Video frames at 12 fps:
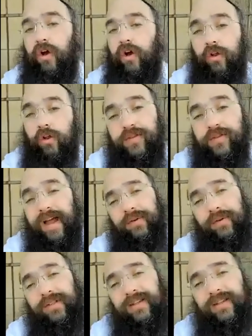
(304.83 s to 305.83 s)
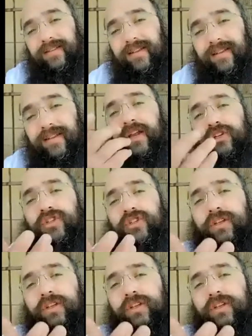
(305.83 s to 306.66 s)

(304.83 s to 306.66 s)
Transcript: Also, that was an indication